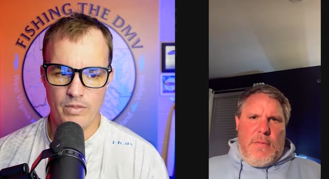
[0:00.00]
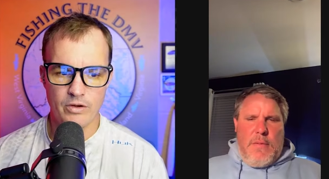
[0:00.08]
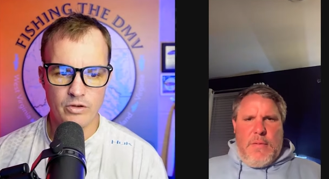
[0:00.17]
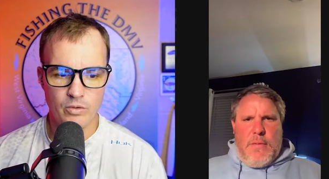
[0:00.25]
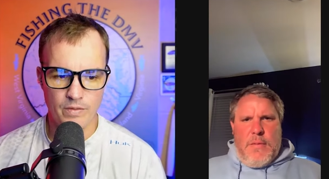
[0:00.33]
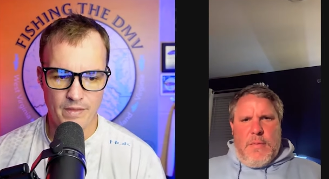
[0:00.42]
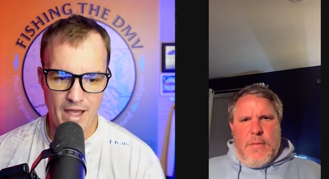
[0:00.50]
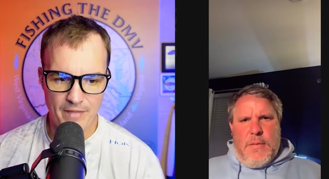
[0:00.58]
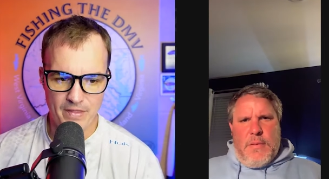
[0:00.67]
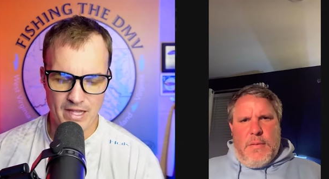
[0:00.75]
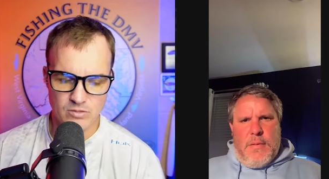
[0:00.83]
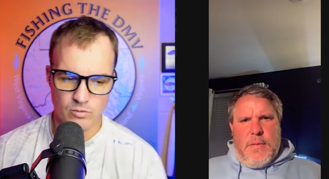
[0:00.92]
Speaker 1: when they're doing
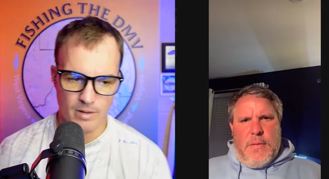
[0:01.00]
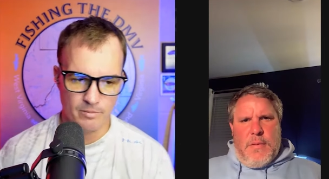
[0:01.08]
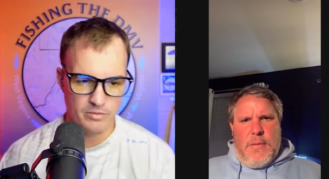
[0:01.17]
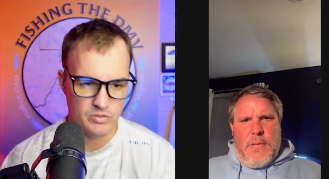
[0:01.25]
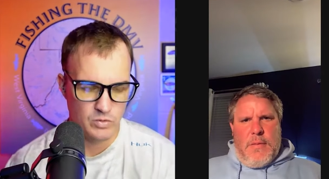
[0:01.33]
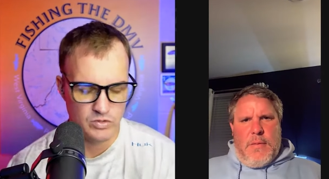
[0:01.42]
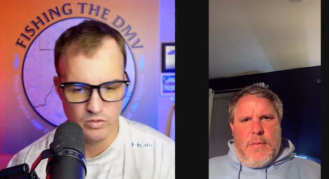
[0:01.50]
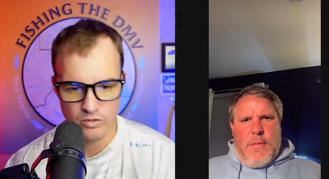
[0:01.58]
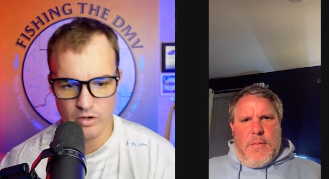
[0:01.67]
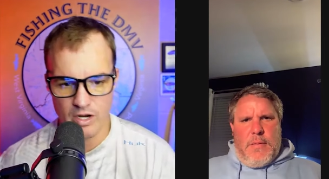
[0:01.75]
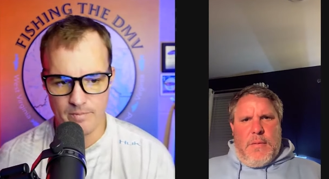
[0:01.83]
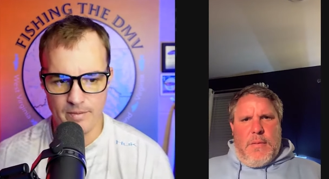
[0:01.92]
that, that's when I'm going to switch to a
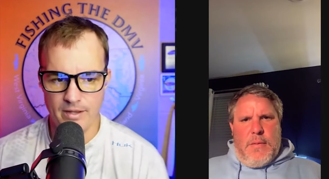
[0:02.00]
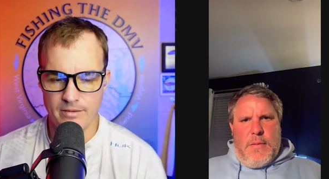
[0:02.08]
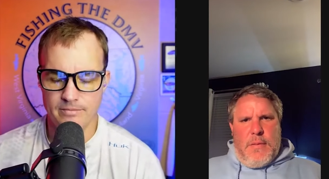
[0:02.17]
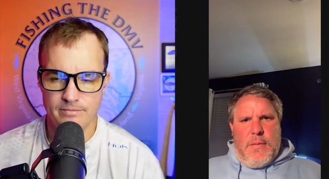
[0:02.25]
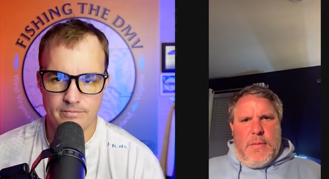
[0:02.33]
crankbait.